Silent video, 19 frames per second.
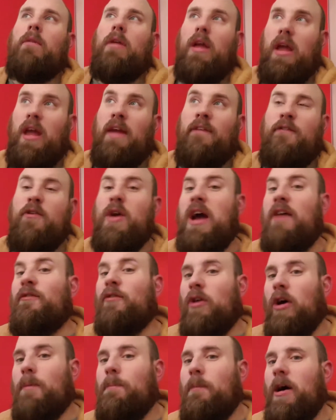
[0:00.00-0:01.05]
If you have
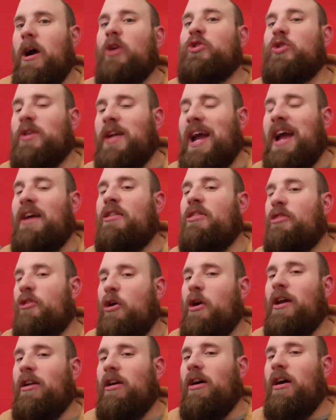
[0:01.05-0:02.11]
God mode, you can throw
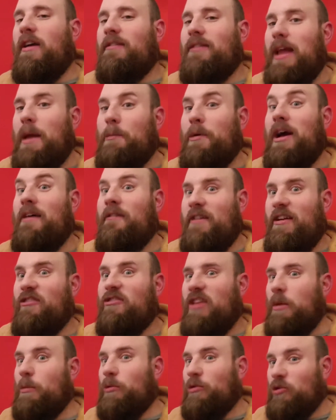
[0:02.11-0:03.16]
your lightsaber. Eventually,
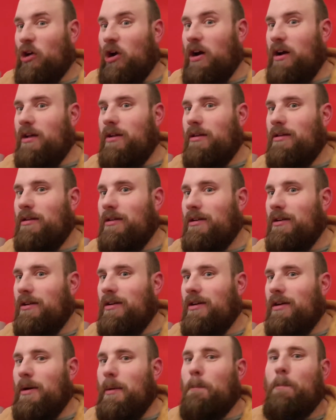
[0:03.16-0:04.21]
it will die.
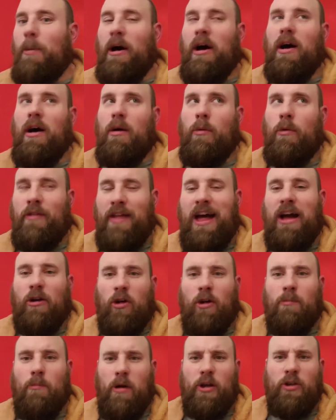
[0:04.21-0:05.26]
But without
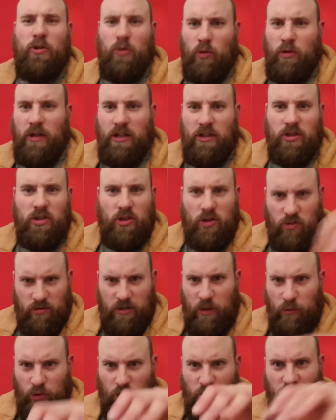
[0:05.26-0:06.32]
God mode,
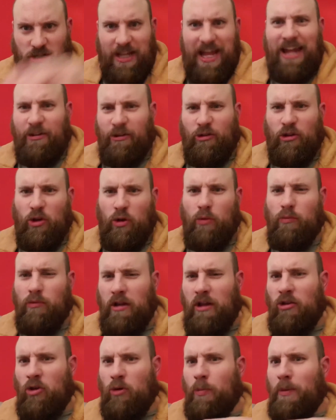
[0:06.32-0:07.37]
they'll just stand on you
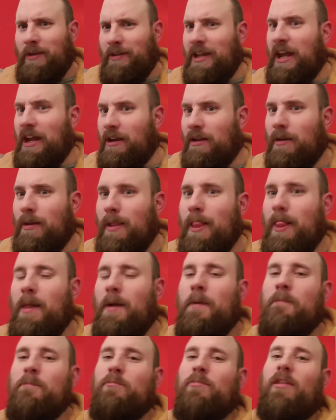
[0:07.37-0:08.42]
and you'll be dead.
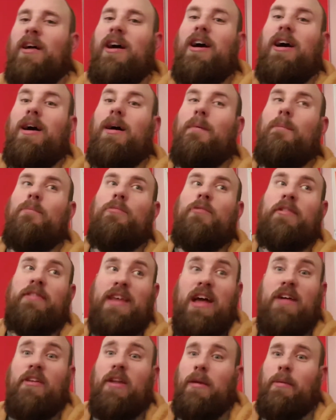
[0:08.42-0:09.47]
The
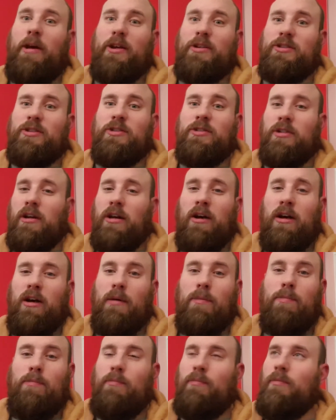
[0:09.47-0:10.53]
death animations
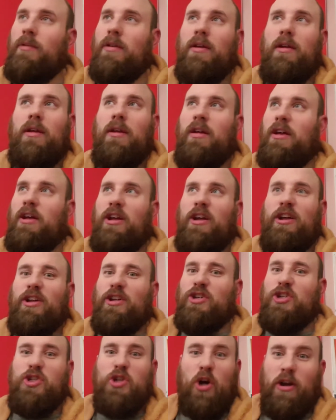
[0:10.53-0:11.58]
are
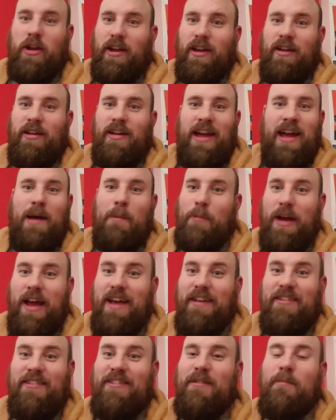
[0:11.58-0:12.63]
shocking at
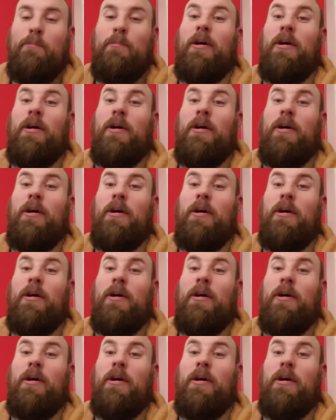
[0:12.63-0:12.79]
best.